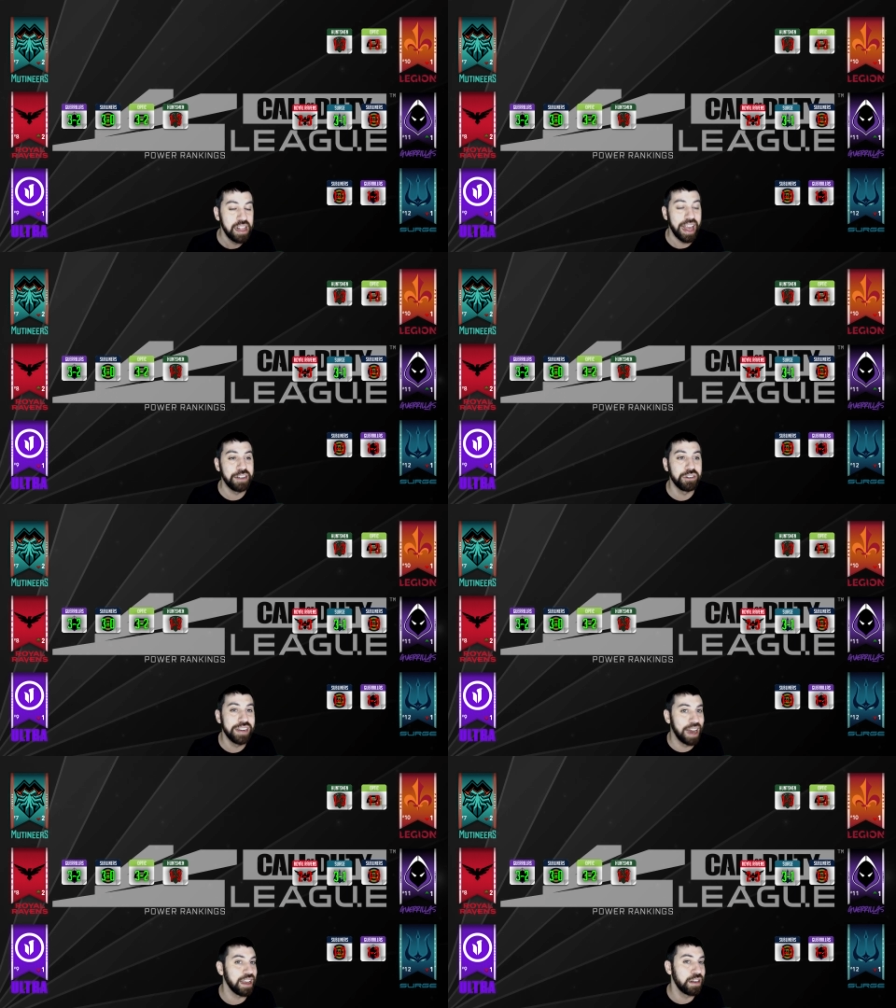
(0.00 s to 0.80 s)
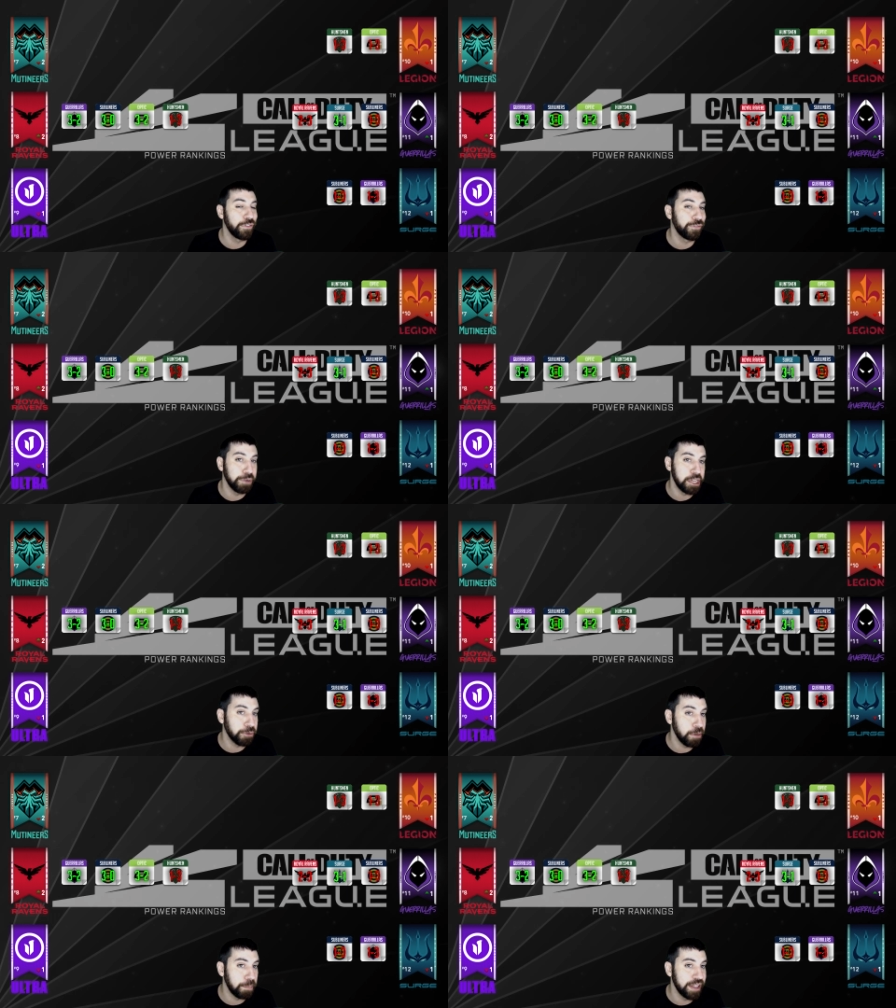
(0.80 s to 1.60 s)
and you're not in a free
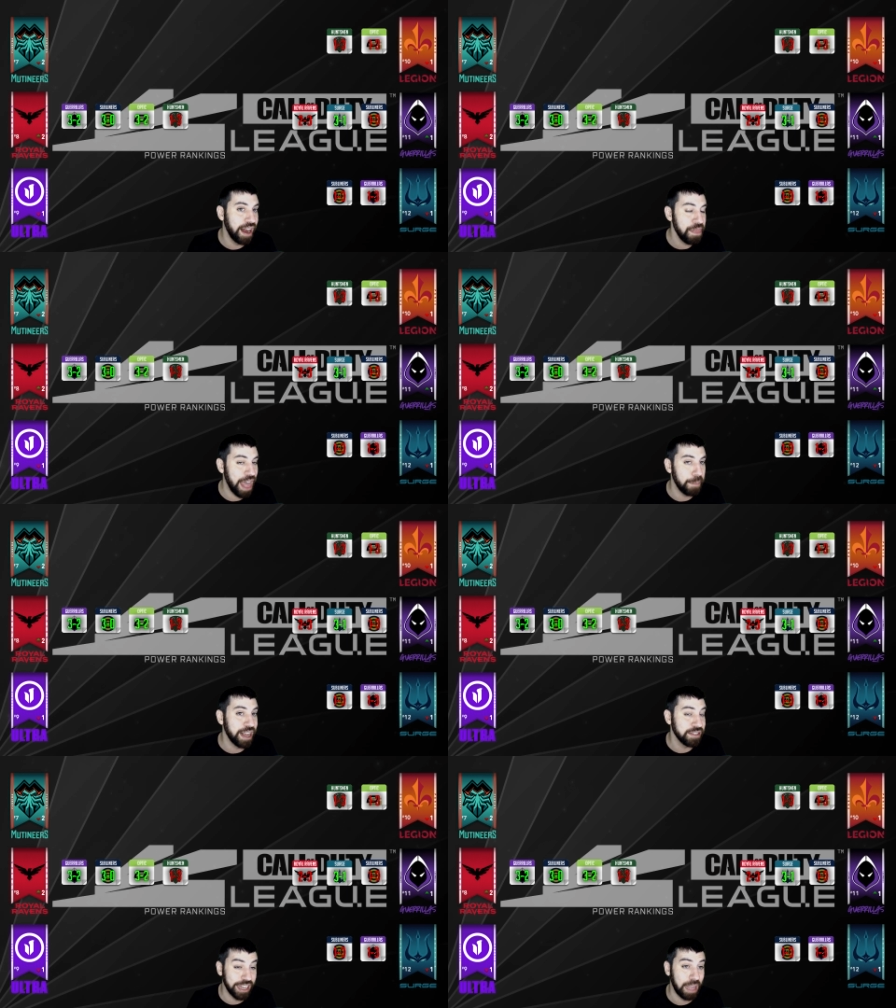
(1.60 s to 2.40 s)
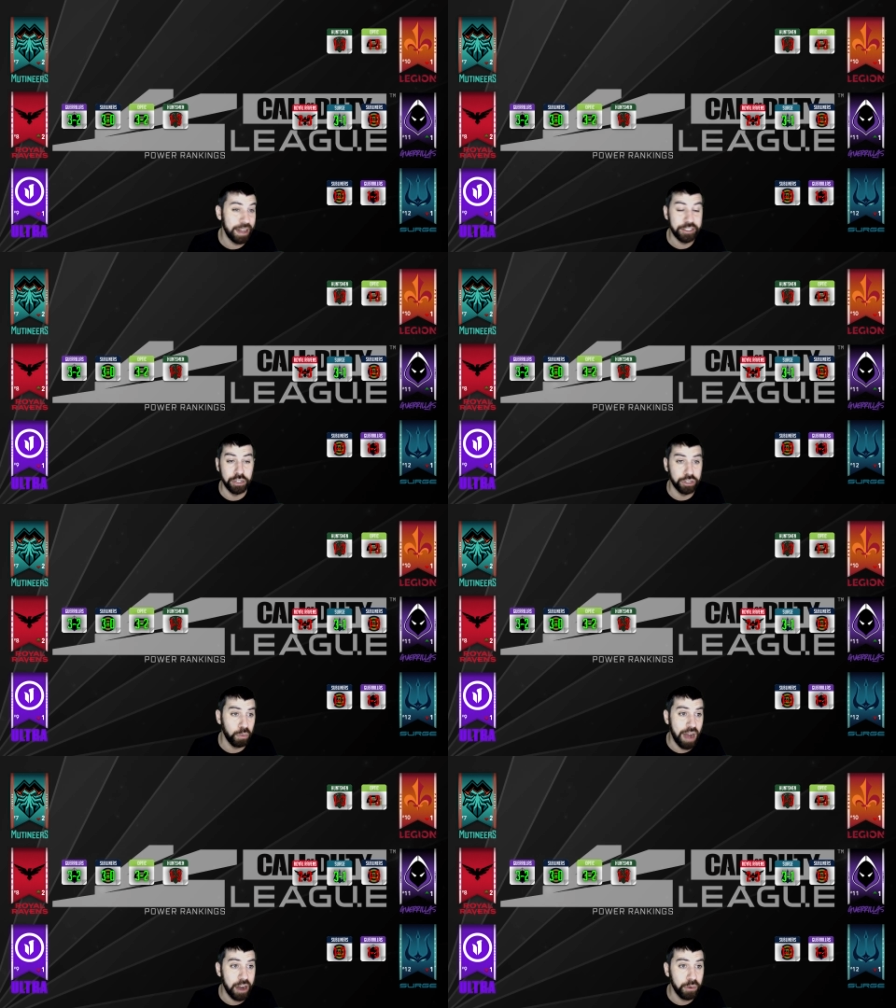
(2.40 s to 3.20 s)
group beyond that because, like I mentioned,
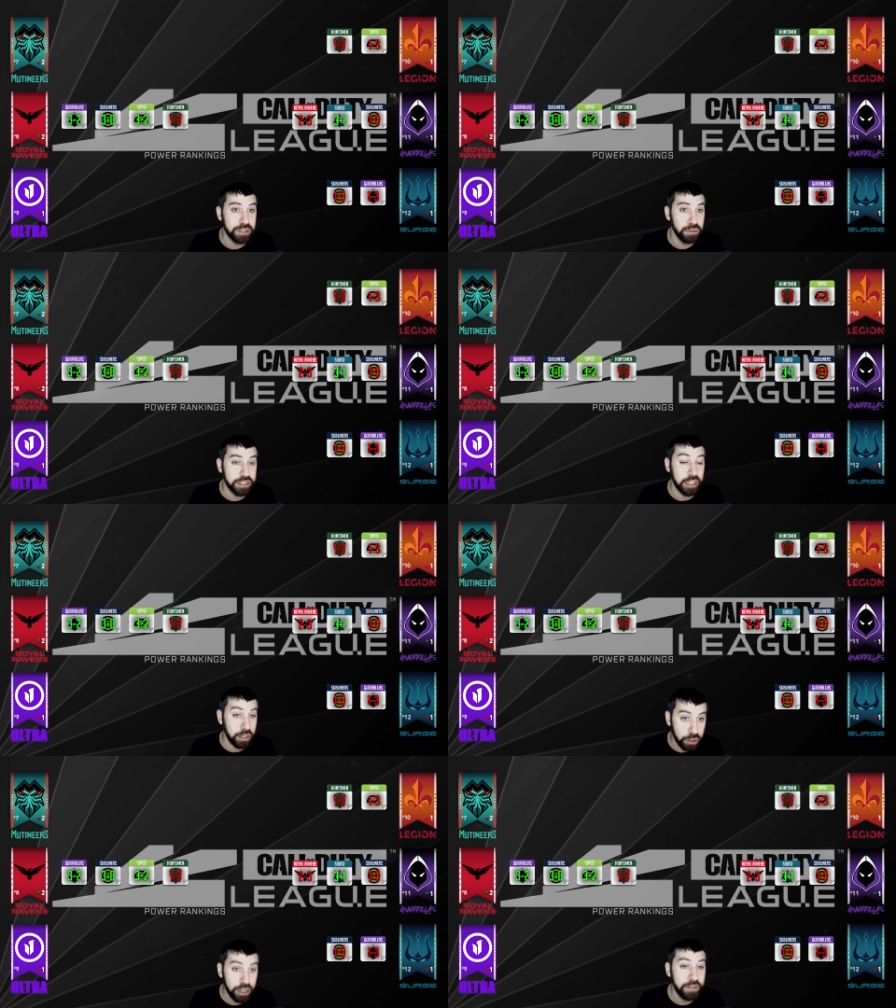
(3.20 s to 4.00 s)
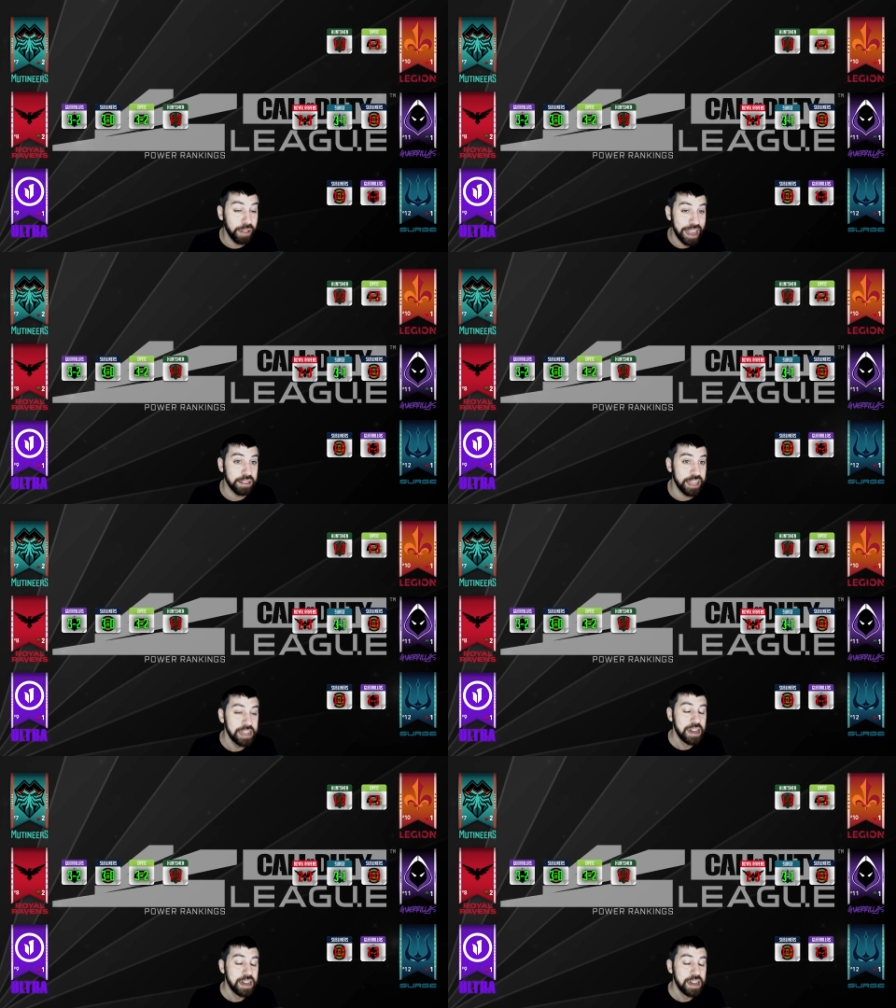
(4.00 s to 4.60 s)
Toronto is looking good lately,